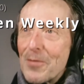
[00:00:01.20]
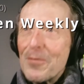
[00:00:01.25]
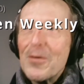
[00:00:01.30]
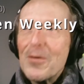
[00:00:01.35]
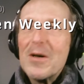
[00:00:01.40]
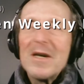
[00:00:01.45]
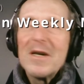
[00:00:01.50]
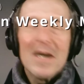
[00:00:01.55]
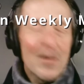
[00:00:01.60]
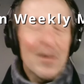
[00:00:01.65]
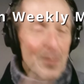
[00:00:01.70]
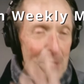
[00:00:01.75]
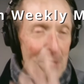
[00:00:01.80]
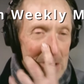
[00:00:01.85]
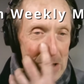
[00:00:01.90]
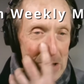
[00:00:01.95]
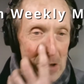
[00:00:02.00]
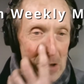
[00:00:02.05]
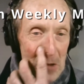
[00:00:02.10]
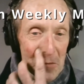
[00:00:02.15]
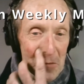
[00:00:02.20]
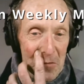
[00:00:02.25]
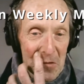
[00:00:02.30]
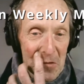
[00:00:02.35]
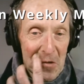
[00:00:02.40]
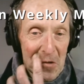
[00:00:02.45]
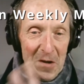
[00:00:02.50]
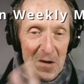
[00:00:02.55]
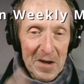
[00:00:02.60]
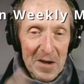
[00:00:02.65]
first. I want to show
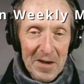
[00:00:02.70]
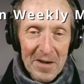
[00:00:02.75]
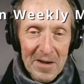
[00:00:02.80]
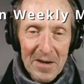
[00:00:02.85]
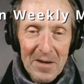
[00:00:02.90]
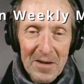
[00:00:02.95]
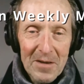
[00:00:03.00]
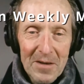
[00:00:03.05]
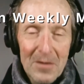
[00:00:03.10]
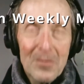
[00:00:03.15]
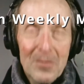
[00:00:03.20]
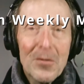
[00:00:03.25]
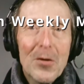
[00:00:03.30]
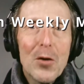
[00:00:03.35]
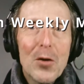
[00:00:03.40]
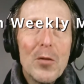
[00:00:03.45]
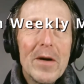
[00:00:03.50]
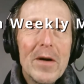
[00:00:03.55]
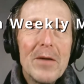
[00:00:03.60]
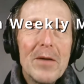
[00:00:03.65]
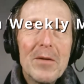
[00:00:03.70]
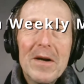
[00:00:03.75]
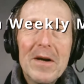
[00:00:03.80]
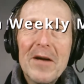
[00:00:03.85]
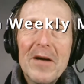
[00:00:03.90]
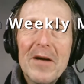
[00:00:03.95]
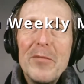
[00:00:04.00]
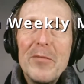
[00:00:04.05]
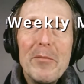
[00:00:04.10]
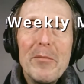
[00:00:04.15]
for Louis what
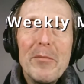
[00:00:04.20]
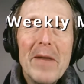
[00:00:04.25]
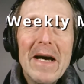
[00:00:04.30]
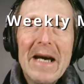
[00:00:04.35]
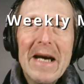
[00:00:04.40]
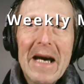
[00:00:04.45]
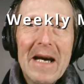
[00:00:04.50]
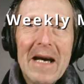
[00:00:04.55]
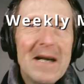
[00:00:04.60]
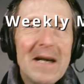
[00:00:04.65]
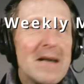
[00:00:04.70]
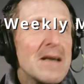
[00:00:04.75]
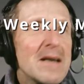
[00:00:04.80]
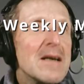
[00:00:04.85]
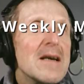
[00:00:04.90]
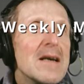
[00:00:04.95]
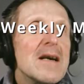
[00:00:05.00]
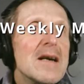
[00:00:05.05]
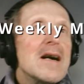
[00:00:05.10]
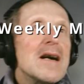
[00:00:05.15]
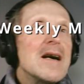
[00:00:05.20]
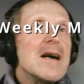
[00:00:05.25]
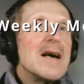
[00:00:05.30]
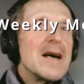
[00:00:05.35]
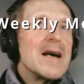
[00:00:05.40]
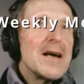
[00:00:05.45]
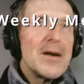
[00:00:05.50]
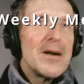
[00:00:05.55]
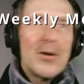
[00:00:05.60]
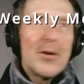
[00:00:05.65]
I've been making,
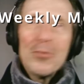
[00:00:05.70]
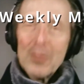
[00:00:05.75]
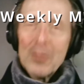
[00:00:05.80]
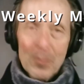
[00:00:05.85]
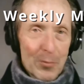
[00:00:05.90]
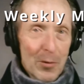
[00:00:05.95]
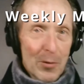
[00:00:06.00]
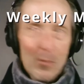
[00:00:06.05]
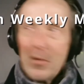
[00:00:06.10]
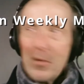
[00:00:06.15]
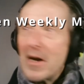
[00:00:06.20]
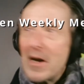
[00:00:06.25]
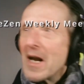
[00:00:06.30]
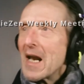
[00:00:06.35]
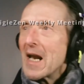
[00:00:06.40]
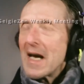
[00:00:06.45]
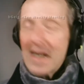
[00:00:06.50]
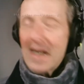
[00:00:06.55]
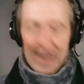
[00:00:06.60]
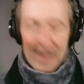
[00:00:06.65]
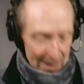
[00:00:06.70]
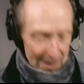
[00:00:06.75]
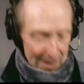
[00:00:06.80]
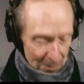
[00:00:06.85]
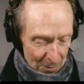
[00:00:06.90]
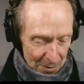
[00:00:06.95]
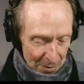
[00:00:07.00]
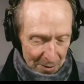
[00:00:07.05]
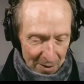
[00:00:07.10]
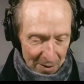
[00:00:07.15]
and you will probably like that.
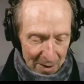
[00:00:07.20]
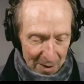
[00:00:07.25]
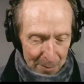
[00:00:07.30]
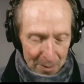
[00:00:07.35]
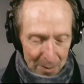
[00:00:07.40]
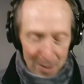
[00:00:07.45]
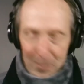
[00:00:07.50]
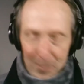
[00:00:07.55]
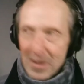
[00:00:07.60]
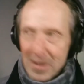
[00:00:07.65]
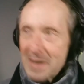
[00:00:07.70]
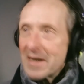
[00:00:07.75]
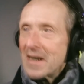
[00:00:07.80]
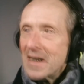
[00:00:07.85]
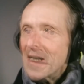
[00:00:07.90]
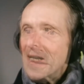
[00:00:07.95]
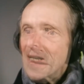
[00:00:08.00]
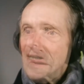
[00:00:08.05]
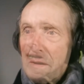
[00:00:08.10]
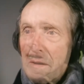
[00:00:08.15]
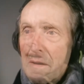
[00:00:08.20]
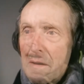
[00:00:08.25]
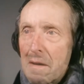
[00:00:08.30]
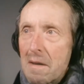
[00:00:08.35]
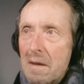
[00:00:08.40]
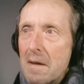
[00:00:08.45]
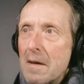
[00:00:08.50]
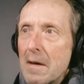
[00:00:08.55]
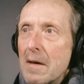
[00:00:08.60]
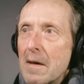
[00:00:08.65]
Hold on, let me see that.
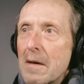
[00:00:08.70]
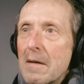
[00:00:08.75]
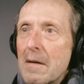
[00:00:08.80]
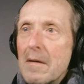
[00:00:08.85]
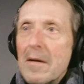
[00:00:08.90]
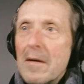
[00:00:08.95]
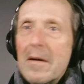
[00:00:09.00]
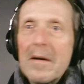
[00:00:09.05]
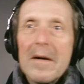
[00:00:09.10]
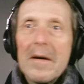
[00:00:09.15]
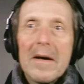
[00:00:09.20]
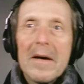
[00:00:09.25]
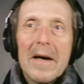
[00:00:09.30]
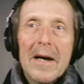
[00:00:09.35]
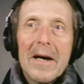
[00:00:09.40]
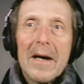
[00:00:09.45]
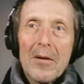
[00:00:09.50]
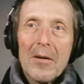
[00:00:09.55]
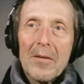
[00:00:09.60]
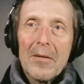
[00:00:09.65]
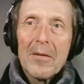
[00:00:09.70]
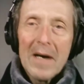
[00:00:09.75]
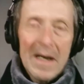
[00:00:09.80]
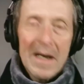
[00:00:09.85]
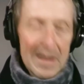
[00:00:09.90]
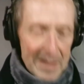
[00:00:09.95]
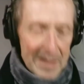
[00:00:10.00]
There you go. Can you